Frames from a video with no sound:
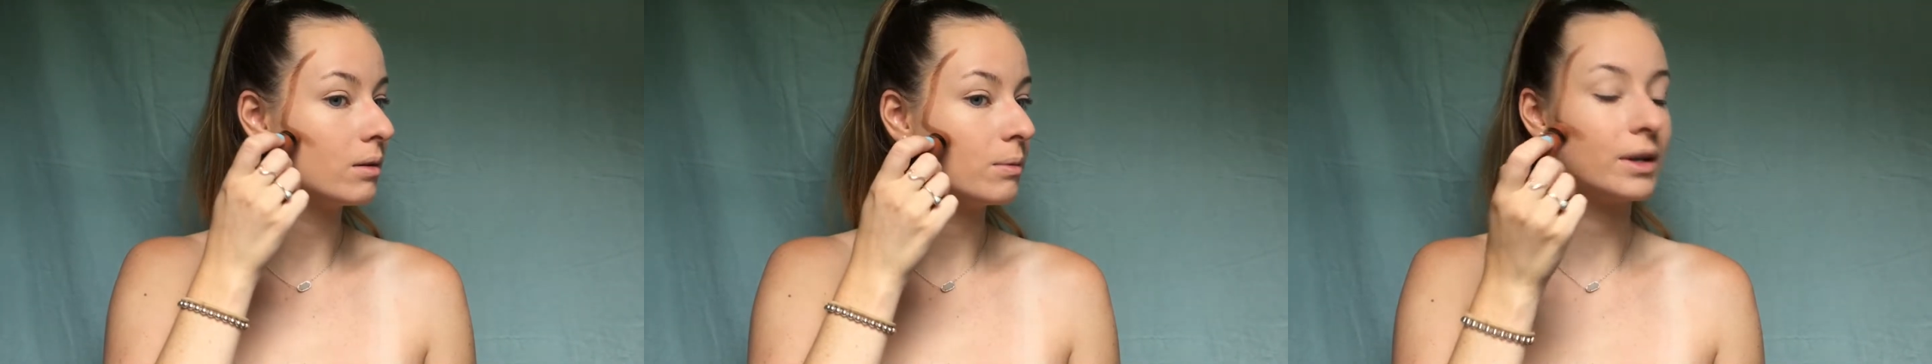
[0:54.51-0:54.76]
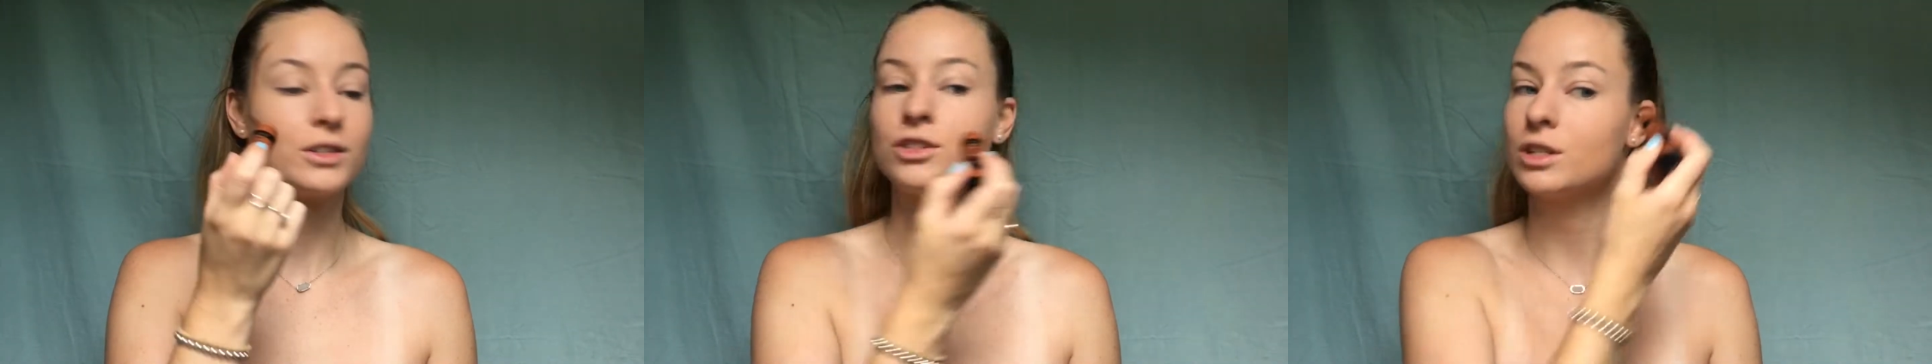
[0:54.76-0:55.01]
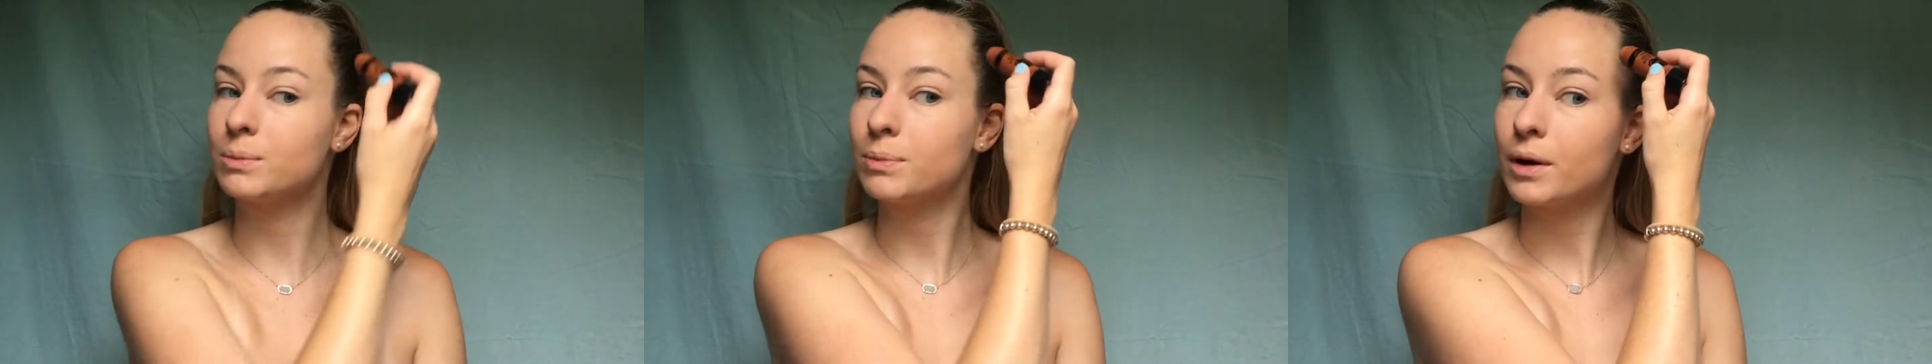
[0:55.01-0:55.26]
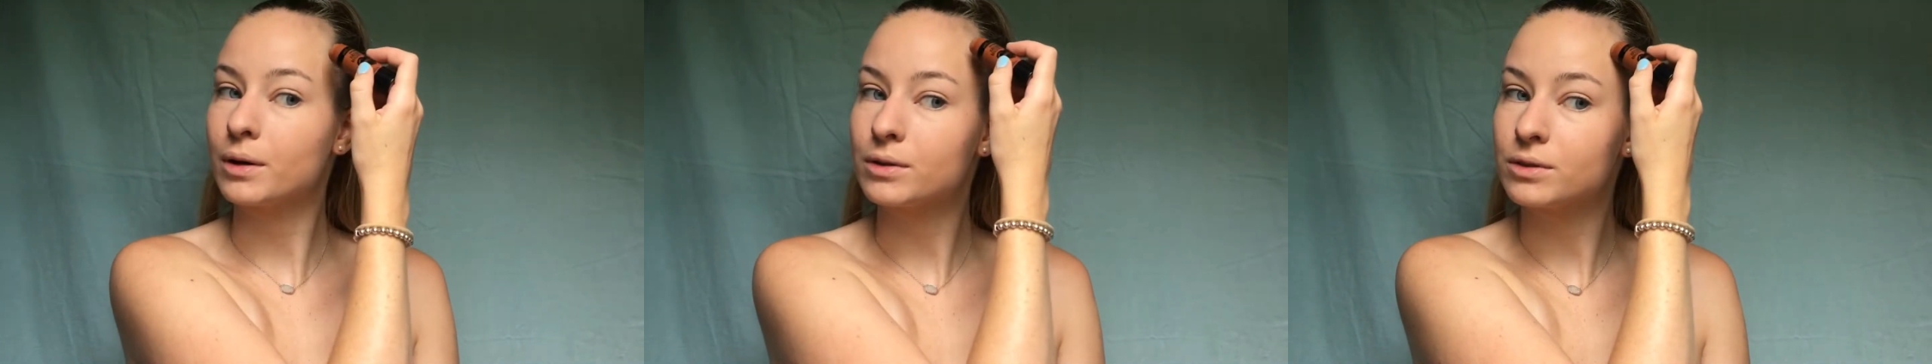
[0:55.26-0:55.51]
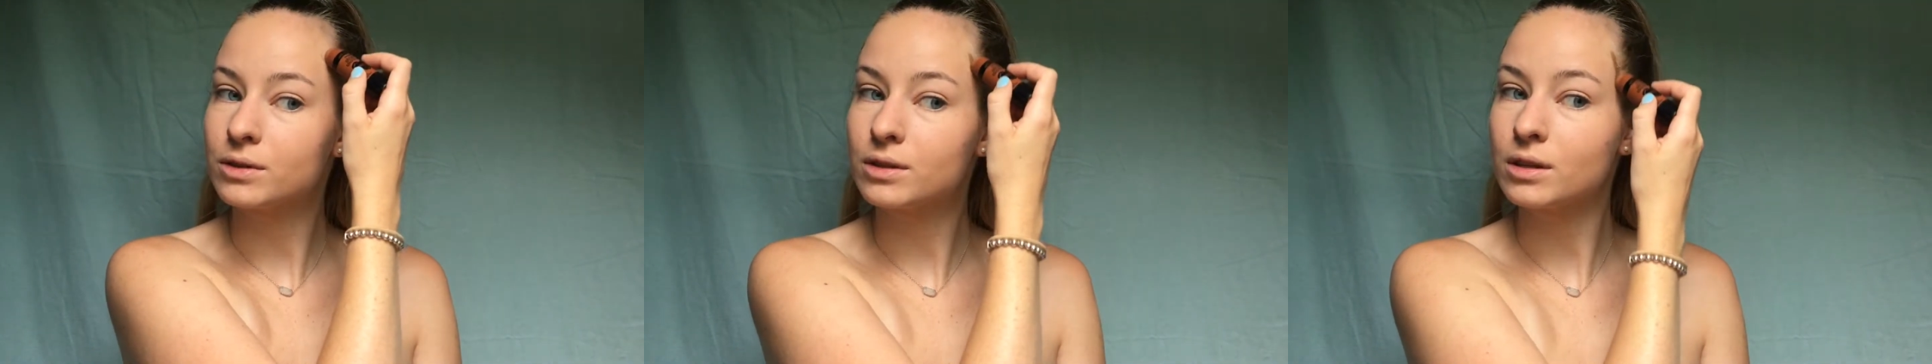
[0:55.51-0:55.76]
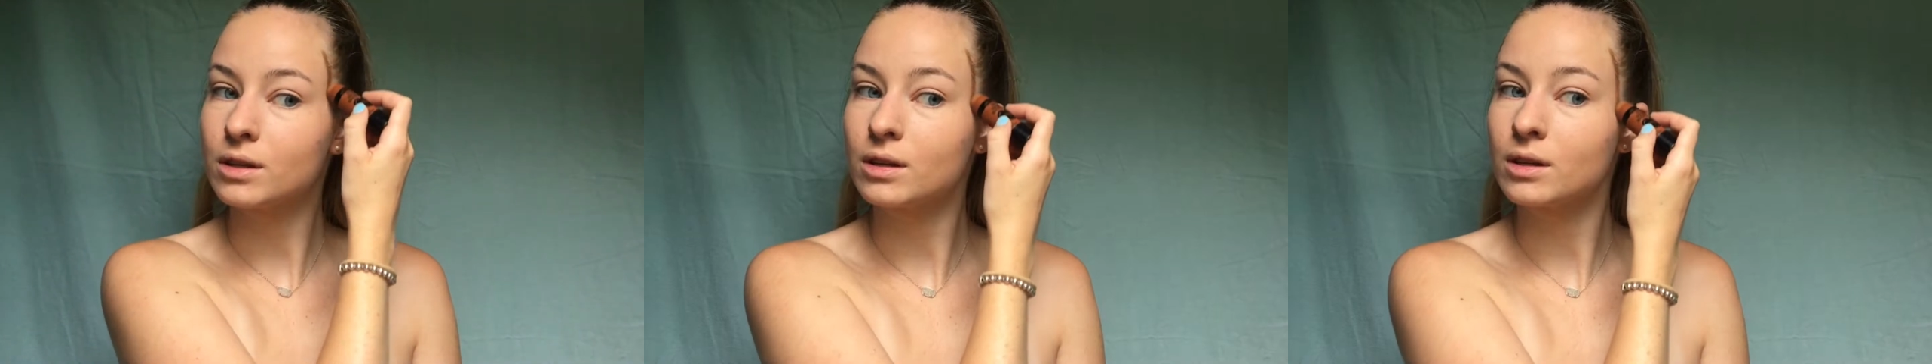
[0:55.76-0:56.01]
my
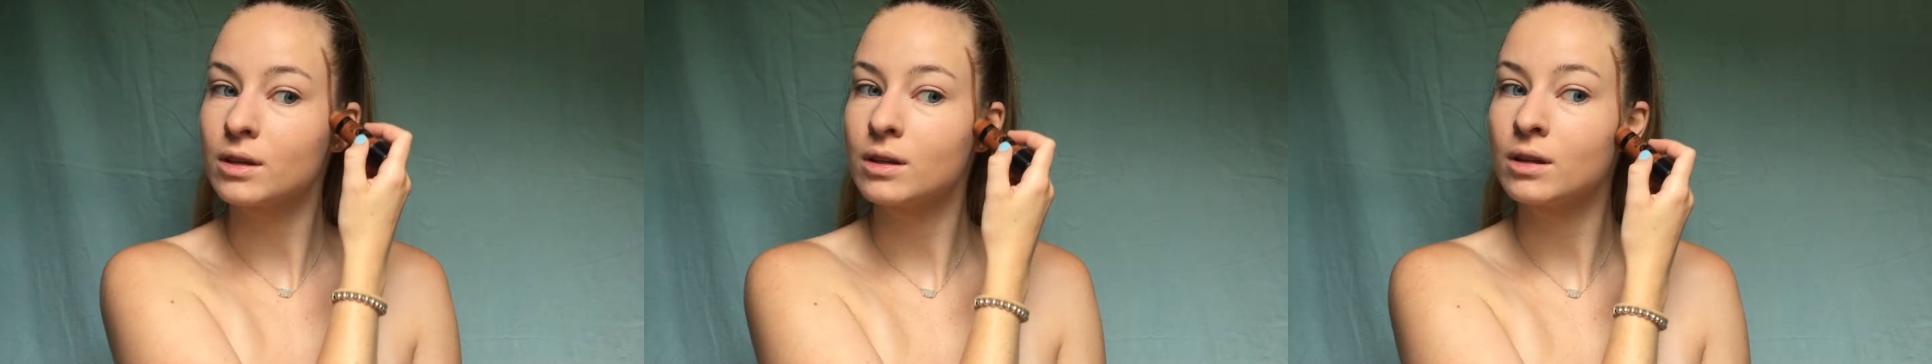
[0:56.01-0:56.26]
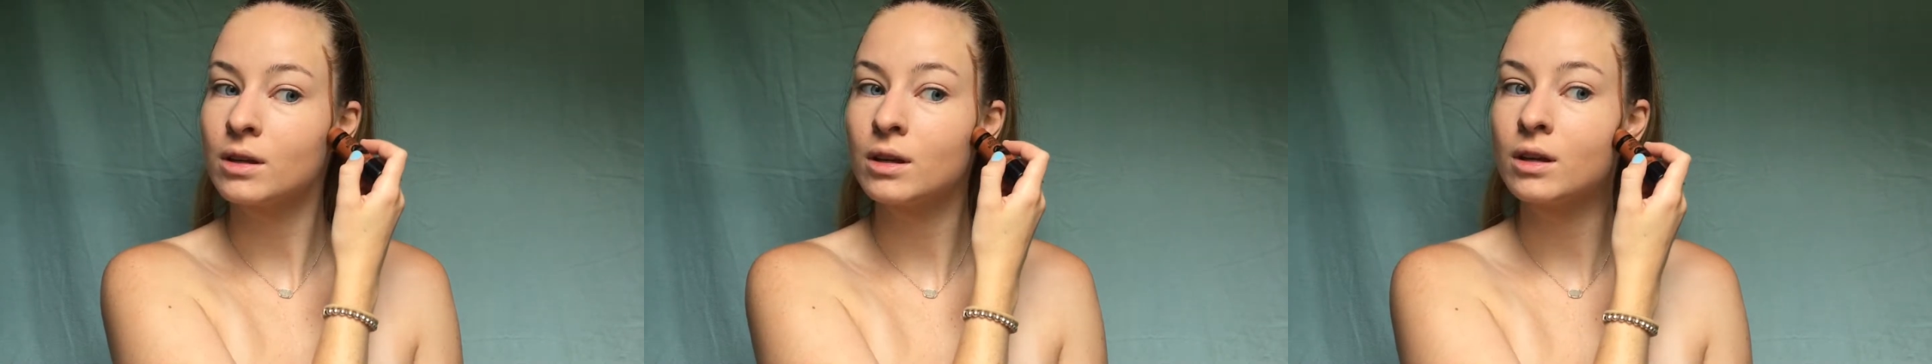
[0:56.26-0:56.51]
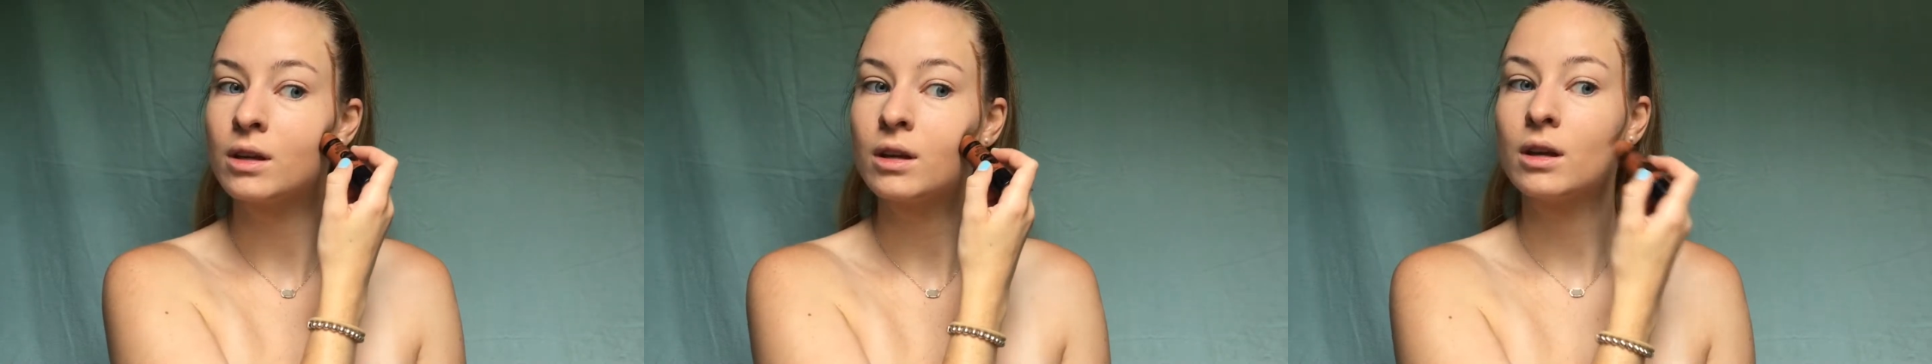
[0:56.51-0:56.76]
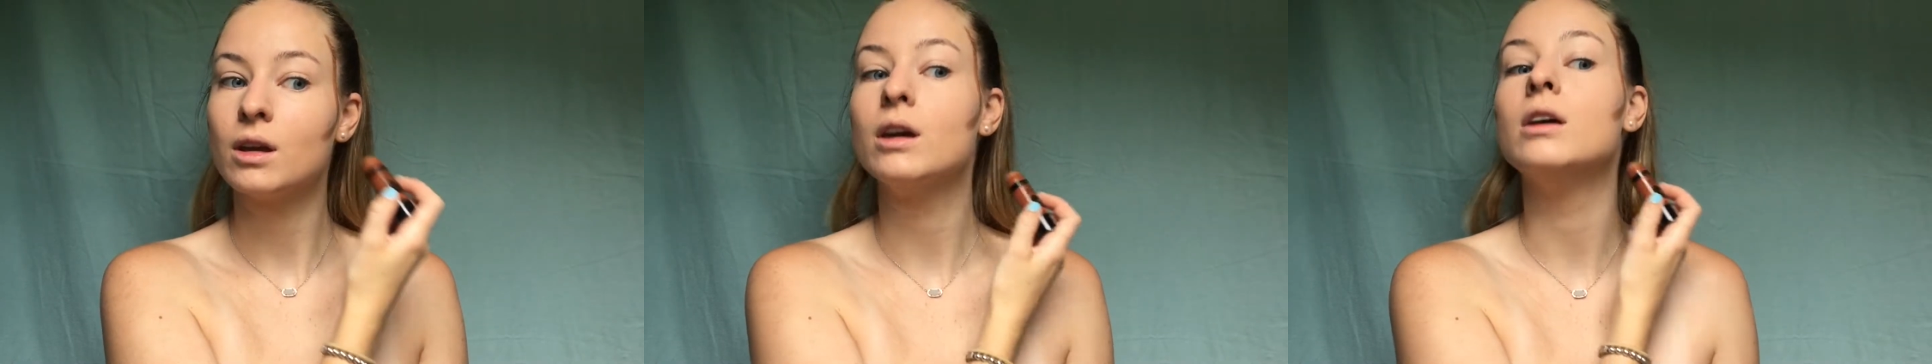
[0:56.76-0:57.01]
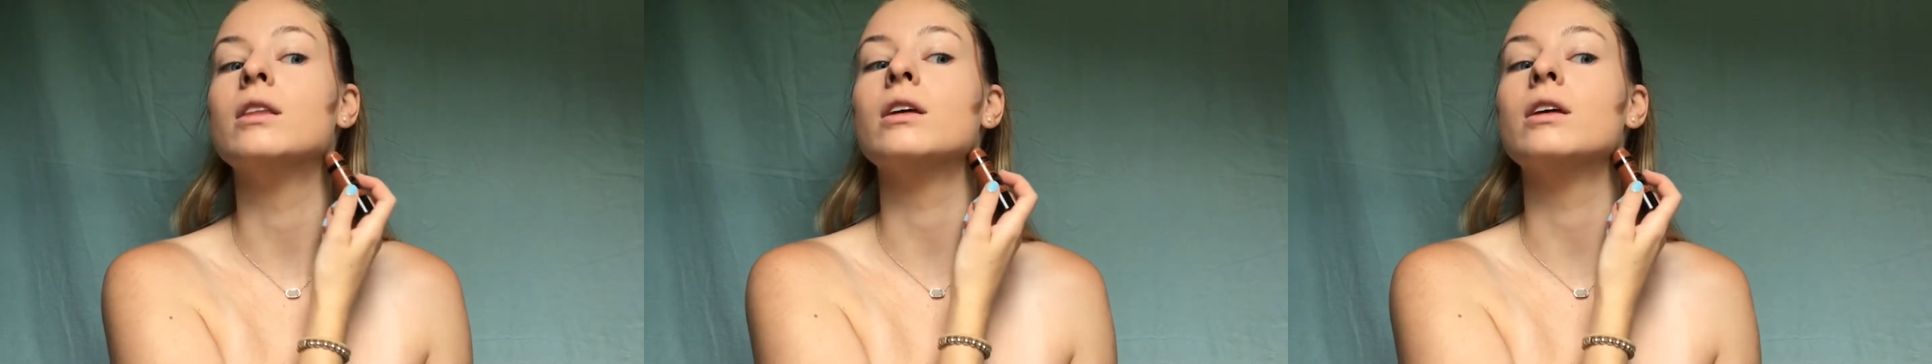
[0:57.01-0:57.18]
cheekbones, and